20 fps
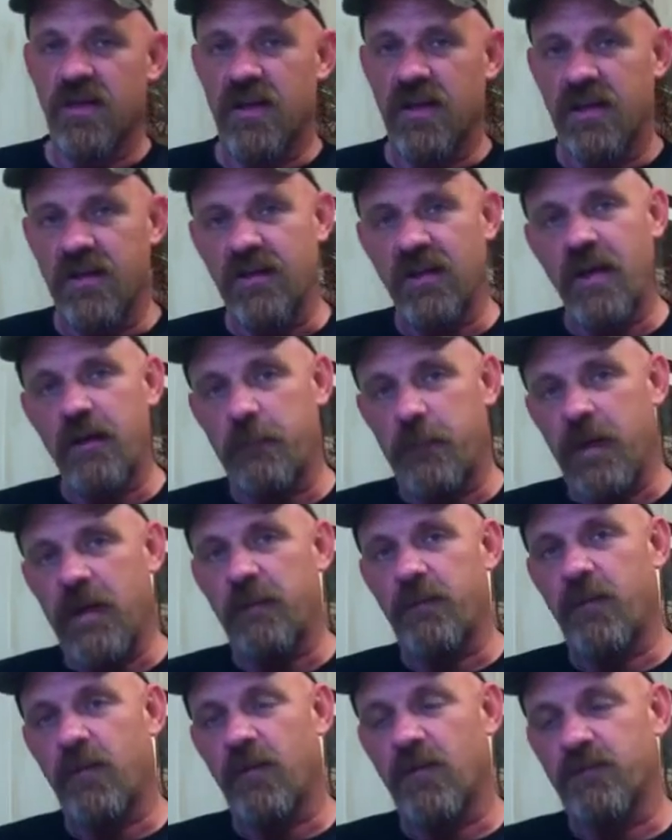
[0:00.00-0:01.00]
And that
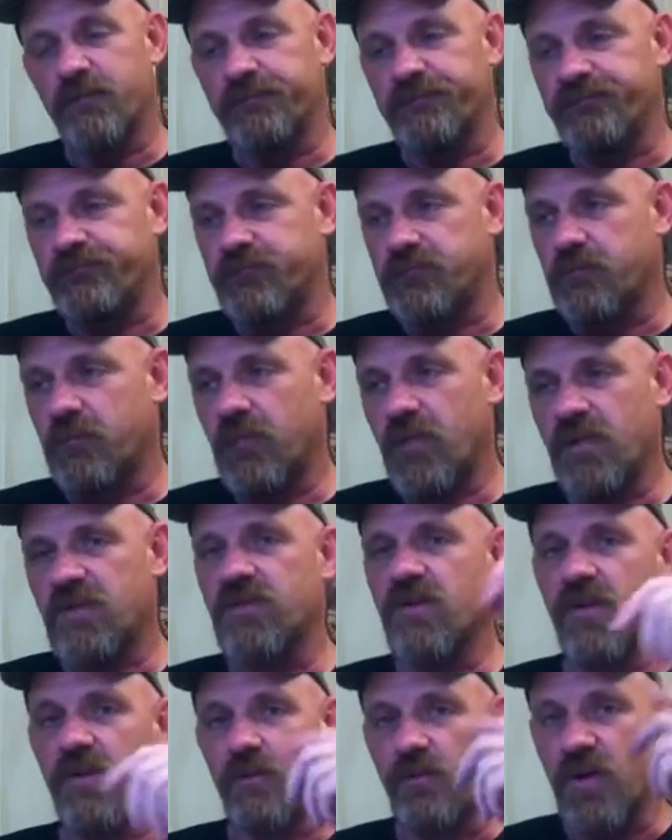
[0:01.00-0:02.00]
paper
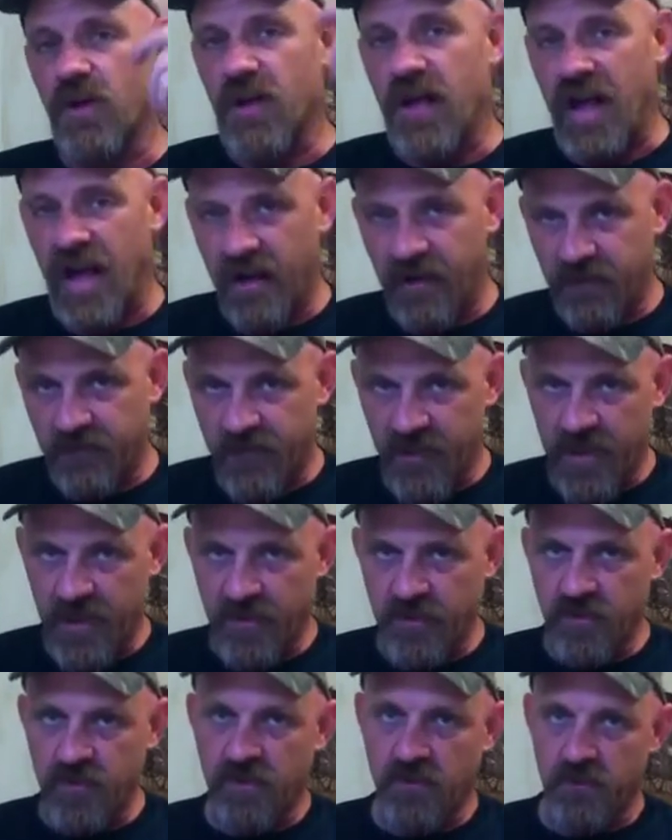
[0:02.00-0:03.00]
is going to run out of
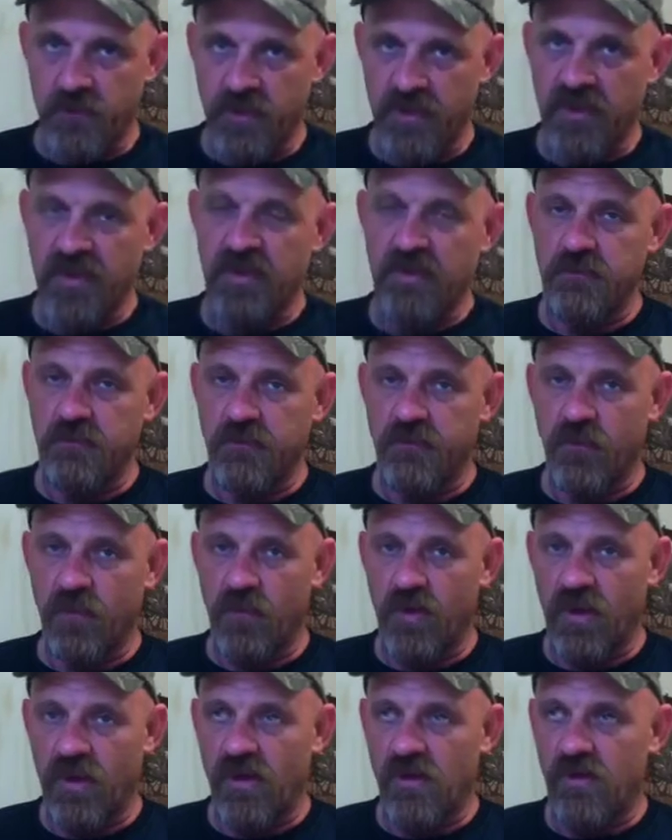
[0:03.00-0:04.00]
value completely
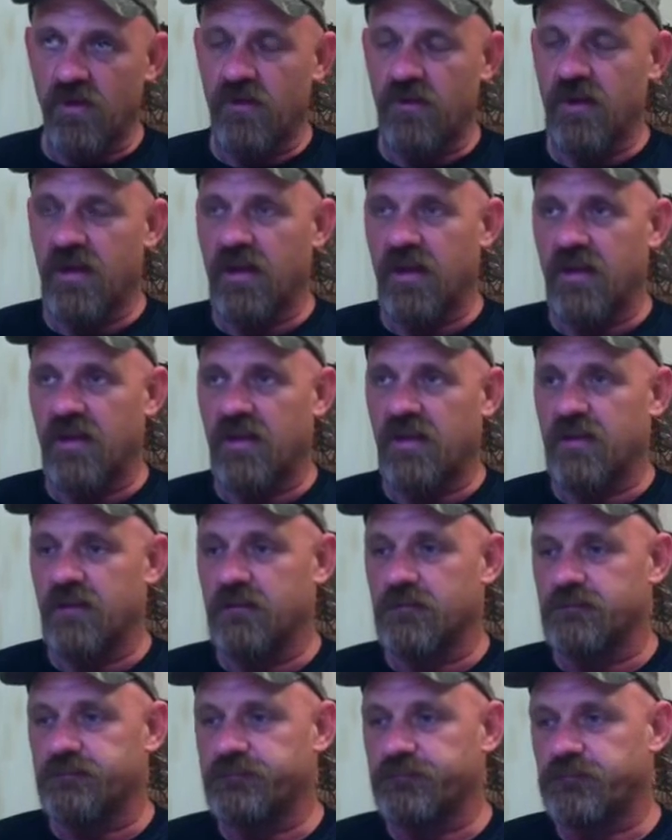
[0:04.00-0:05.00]
before long. And
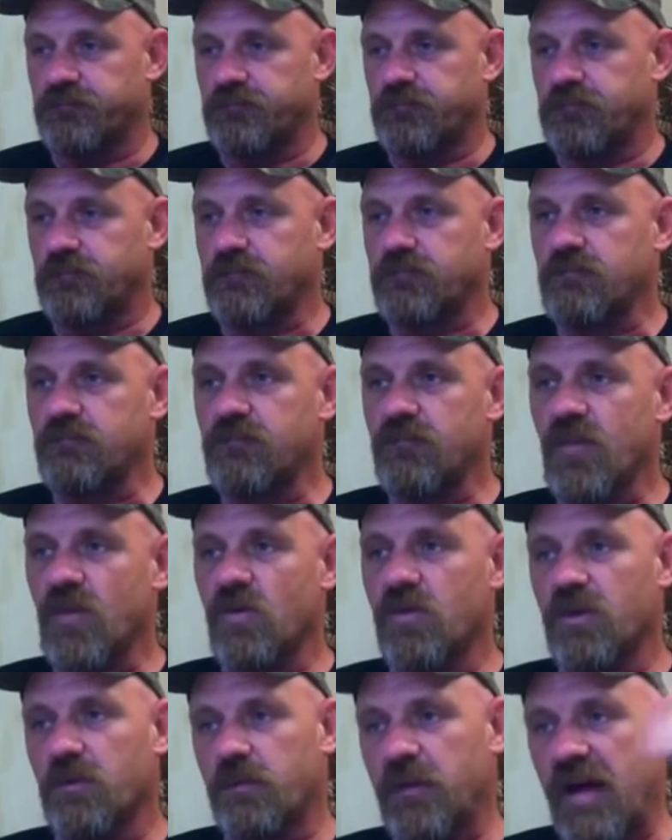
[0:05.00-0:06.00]

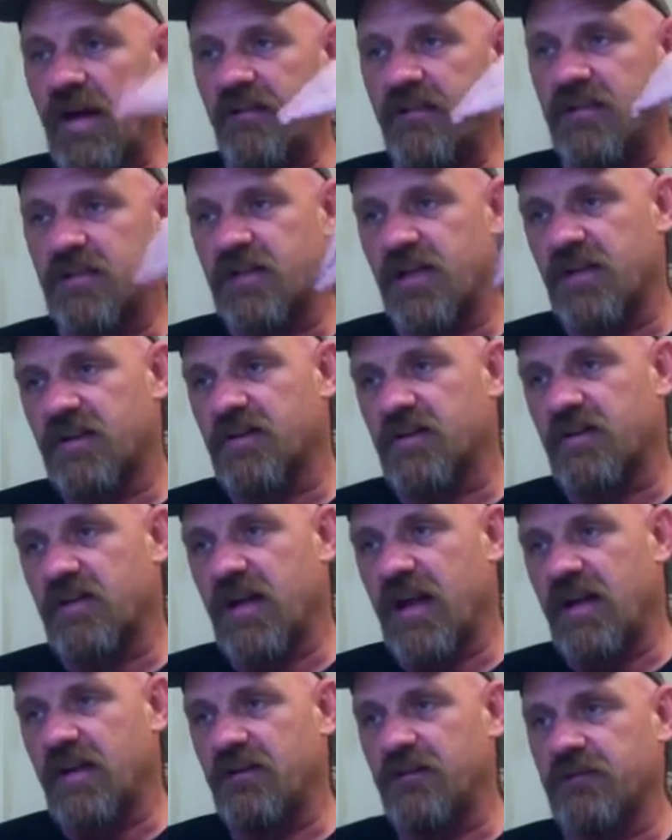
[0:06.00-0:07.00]
when the private sector
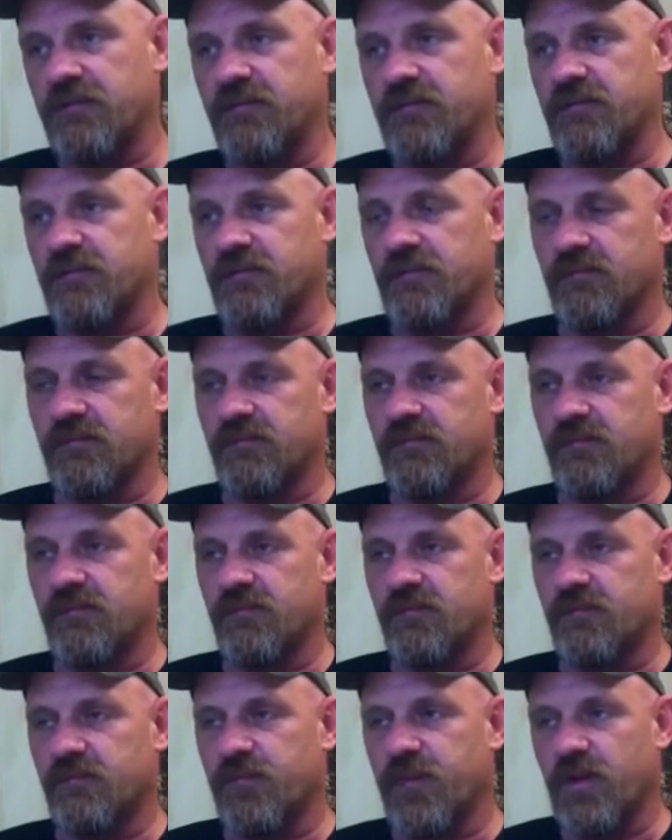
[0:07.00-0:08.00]
kind of
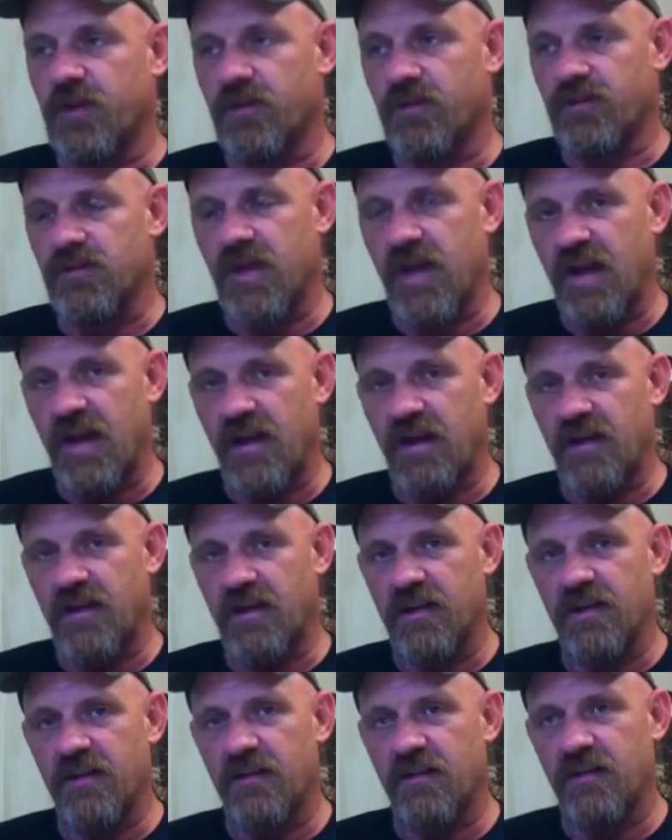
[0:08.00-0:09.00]
figures
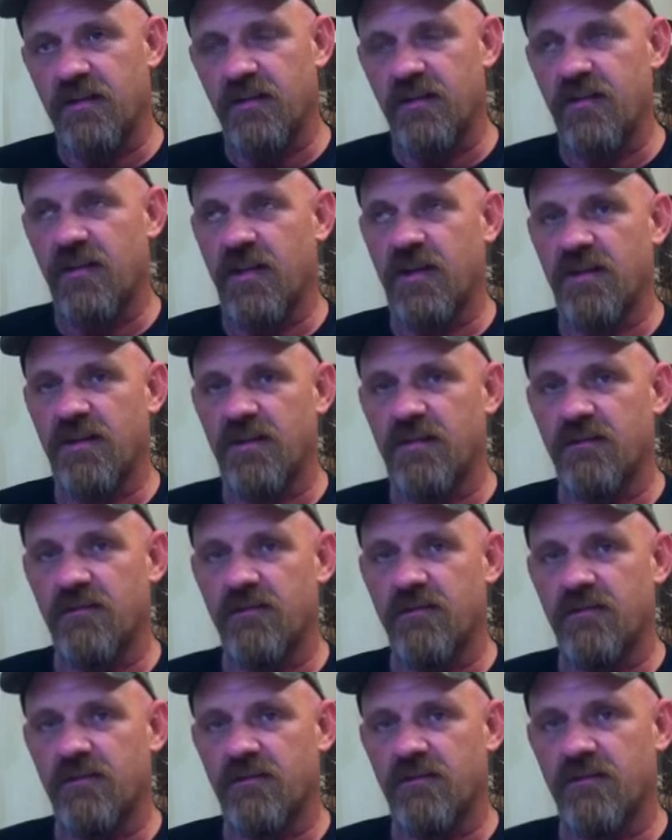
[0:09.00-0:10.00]
out that
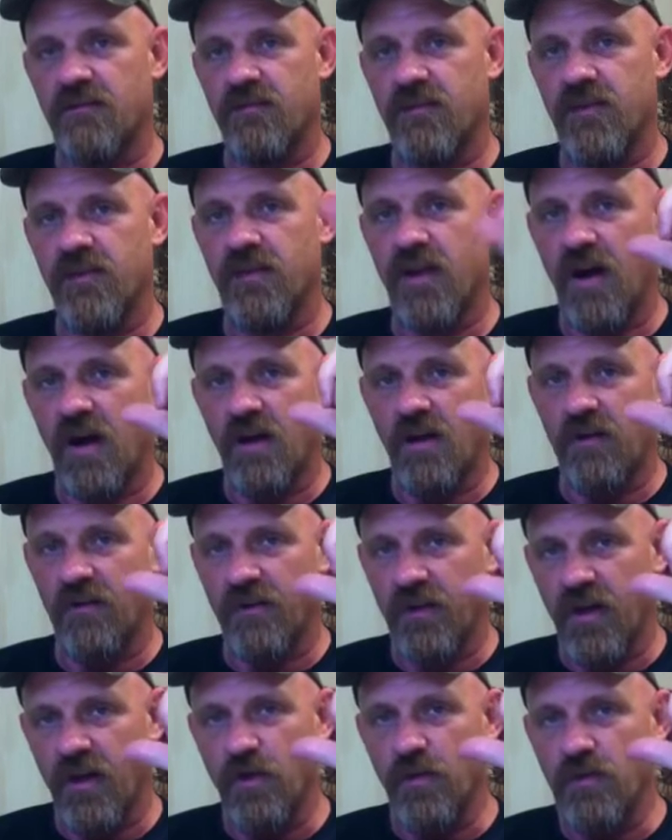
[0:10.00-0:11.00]
the
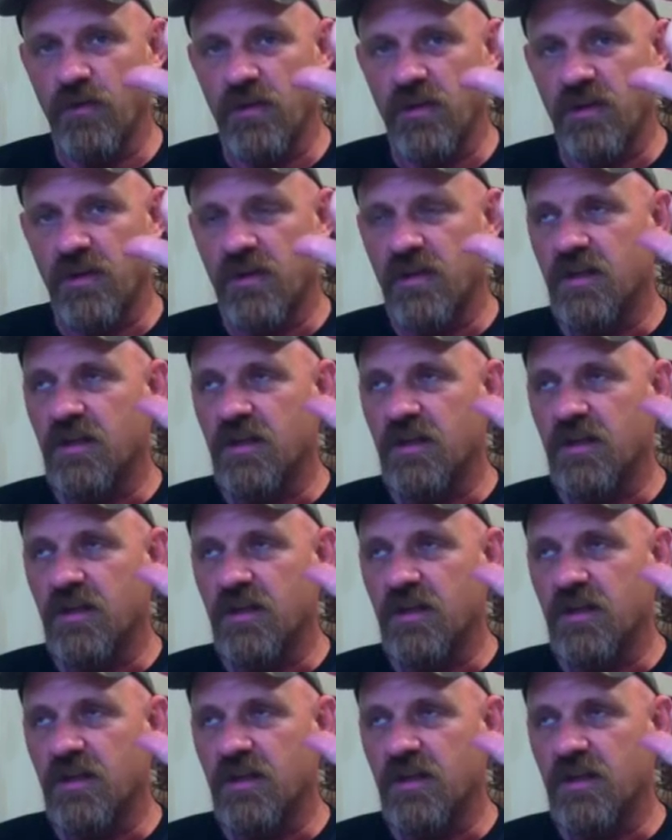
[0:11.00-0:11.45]
dollar note